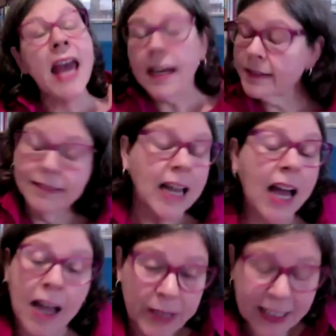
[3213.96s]
Yes.
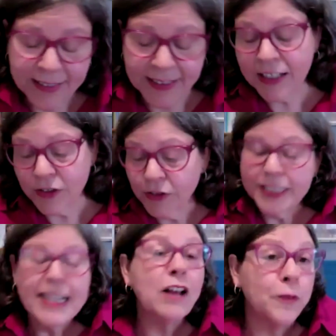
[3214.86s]
I mean, I think as you
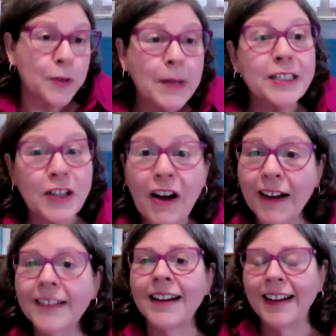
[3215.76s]
could tell from my
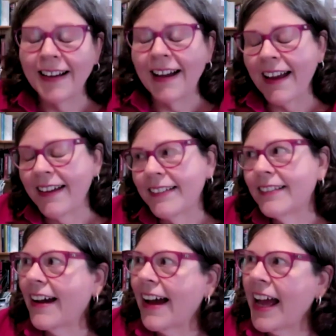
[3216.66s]
talk, I,
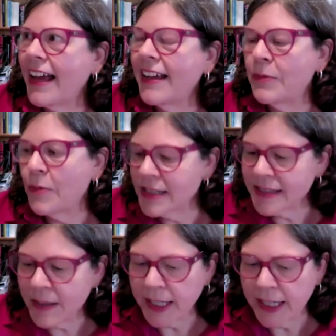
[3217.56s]
I I, it was
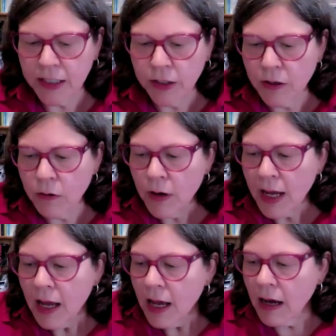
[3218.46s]
something, you know,
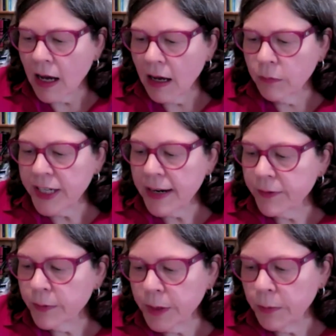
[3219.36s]
uh,
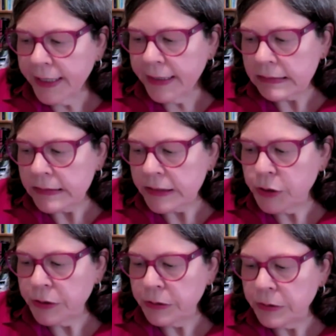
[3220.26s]
whenever we went
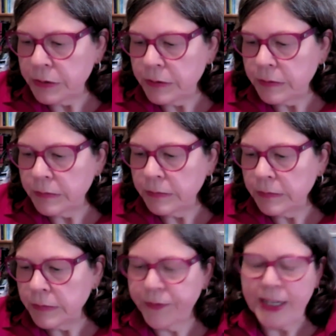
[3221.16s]
to
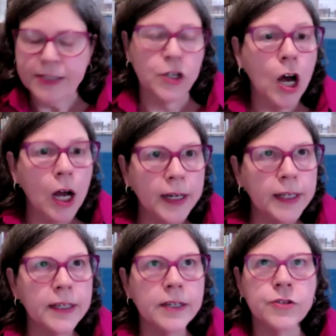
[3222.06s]
a friend's
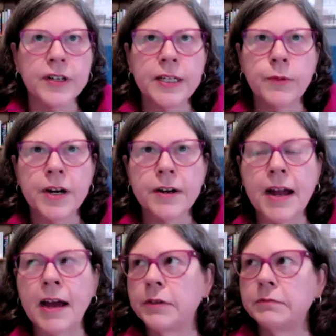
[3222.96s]
cottage or
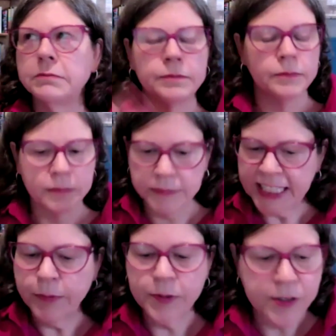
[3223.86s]
anywhere out,
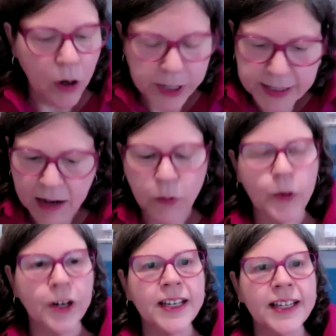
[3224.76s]
he was always out
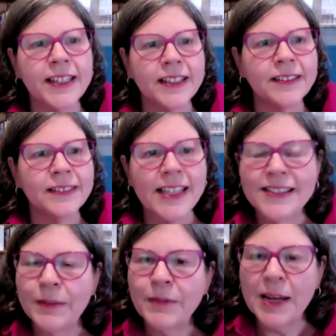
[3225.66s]
working and, and
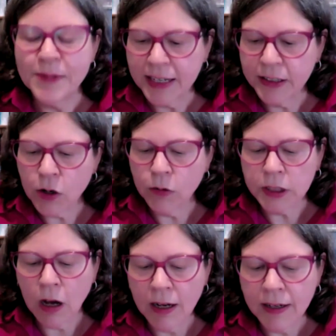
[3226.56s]
sometimes I'd go
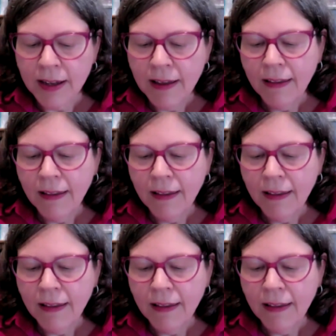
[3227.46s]
along.